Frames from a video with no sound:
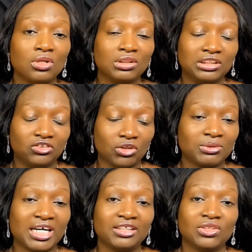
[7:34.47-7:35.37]
the job
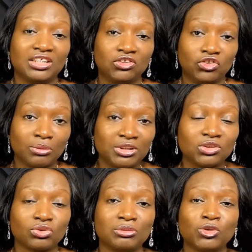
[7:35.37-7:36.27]
title and the job
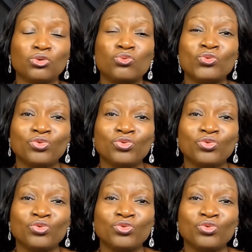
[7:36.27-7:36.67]
description.